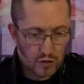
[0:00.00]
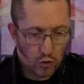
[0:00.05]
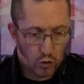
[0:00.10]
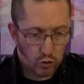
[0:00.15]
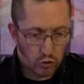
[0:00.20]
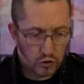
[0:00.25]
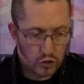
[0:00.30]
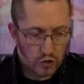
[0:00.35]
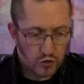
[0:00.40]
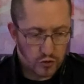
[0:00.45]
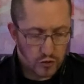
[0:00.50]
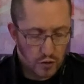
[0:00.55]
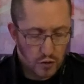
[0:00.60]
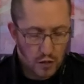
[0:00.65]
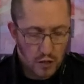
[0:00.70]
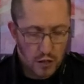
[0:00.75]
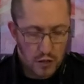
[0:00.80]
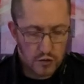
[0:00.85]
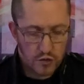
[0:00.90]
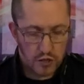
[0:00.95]
all good.
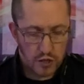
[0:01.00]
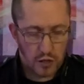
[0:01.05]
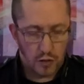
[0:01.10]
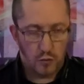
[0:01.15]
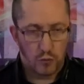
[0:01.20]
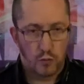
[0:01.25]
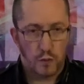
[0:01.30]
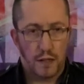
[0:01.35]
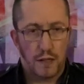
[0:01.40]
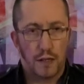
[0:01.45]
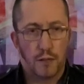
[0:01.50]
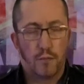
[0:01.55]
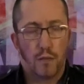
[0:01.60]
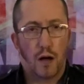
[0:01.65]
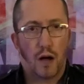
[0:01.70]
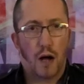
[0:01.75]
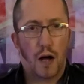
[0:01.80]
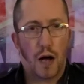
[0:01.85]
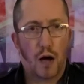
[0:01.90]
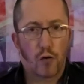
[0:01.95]
So um,
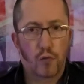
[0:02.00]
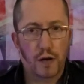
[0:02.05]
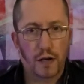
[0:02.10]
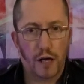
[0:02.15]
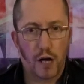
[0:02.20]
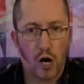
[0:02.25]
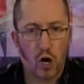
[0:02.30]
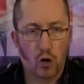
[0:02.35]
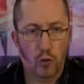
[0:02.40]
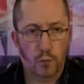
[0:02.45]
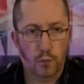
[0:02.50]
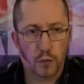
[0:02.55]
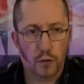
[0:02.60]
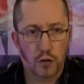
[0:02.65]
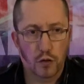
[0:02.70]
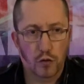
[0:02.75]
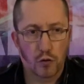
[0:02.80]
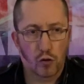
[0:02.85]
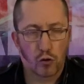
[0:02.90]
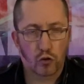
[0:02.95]
I really hope
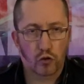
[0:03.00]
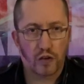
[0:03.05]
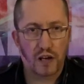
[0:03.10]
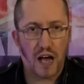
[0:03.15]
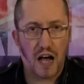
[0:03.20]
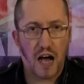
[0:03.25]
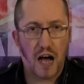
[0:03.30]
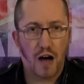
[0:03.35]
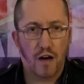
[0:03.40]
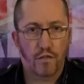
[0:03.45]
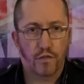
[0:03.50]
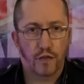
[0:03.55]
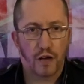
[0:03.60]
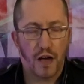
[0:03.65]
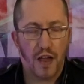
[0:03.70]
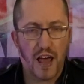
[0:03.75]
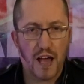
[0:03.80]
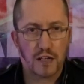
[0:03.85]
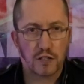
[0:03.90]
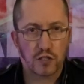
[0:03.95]
you're all going to have
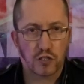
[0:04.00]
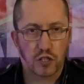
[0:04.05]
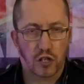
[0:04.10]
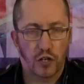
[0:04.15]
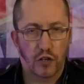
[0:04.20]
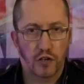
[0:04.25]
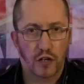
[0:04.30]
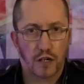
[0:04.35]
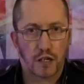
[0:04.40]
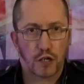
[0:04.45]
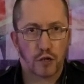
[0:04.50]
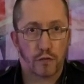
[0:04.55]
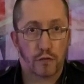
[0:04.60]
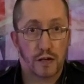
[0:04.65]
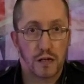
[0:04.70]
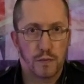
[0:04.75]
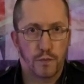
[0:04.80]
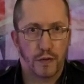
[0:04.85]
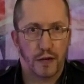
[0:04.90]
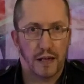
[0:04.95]
an excellent
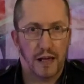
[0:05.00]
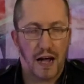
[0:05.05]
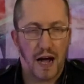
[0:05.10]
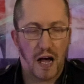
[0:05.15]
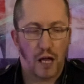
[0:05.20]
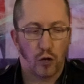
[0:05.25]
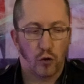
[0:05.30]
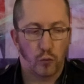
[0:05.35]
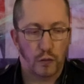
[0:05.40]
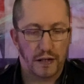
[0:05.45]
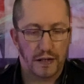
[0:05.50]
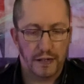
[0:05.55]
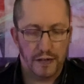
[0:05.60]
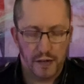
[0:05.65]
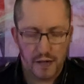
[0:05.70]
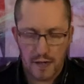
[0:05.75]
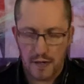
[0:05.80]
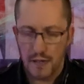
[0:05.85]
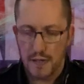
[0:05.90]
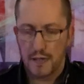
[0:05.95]
creepy
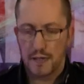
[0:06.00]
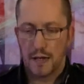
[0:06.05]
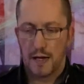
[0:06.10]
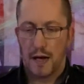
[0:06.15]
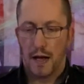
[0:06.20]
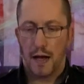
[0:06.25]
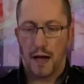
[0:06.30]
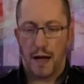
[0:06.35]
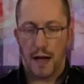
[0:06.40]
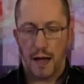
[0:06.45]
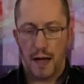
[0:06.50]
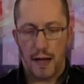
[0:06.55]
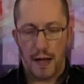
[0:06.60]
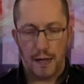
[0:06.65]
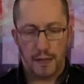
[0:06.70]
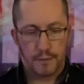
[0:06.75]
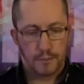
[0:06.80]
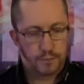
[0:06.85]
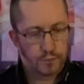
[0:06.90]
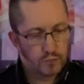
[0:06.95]
Halloween.
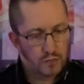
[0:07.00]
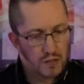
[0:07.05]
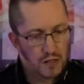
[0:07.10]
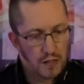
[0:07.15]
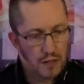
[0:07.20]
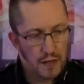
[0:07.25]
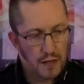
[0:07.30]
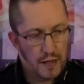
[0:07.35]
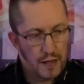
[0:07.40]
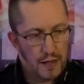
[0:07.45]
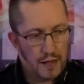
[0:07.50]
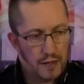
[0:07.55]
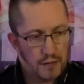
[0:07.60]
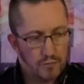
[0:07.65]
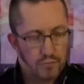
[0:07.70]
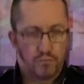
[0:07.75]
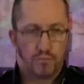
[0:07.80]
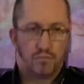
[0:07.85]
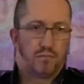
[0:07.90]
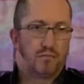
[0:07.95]
Uh,
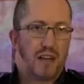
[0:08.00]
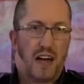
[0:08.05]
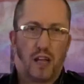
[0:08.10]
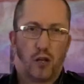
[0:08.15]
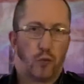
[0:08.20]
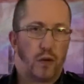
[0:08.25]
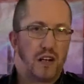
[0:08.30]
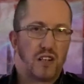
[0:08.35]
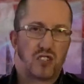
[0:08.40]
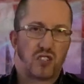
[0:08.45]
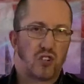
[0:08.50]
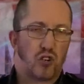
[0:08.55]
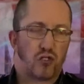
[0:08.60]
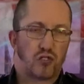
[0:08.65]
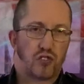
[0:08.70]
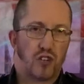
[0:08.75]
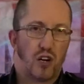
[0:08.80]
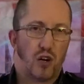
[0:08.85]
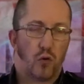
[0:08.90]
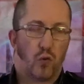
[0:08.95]
is
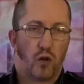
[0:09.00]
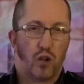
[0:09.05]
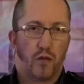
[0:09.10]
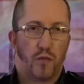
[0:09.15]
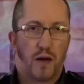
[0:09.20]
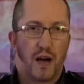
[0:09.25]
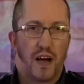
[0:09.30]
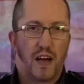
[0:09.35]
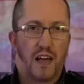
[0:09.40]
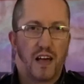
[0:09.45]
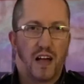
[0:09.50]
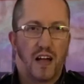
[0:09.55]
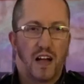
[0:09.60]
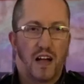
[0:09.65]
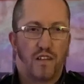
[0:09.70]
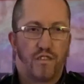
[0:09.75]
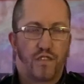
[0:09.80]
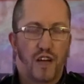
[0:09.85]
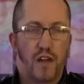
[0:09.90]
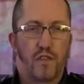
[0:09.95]
also one of
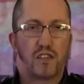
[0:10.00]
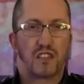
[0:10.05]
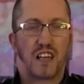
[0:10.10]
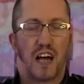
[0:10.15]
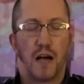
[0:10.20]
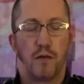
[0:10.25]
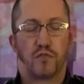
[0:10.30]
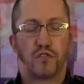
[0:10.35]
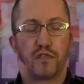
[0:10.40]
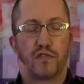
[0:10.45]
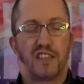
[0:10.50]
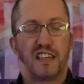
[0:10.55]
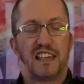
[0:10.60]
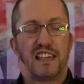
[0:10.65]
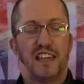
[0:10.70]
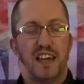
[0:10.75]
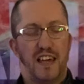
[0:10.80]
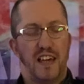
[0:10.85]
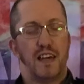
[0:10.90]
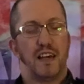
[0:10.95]
my uh, favourite times of the
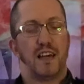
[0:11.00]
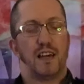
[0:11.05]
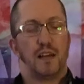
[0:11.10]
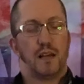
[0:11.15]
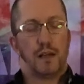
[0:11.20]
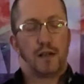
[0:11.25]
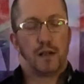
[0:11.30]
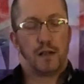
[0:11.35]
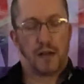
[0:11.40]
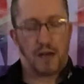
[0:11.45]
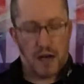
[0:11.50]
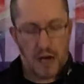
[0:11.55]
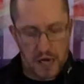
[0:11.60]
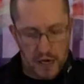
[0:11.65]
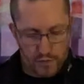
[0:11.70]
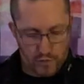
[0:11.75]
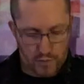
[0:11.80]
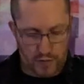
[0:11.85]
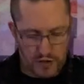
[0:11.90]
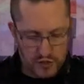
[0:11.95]
year. I
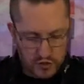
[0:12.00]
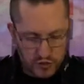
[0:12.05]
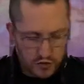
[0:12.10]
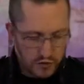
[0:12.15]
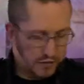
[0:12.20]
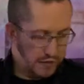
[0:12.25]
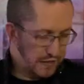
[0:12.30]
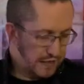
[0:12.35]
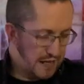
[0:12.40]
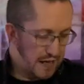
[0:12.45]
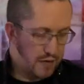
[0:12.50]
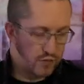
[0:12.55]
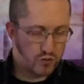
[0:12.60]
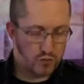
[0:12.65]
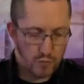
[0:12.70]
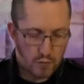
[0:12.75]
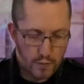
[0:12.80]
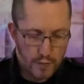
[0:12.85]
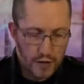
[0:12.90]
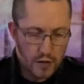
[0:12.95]
even managed to dig out
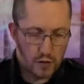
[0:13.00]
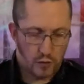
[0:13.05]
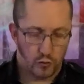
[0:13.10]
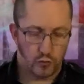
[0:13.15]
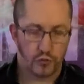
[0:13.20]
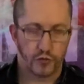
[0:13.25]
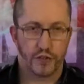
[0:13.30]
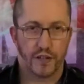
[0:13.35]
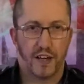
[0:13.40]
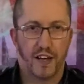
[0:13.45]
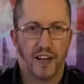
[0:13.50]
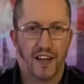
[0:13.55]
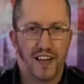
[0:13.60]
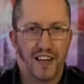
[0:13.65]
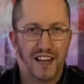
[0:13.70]
some of my old uh,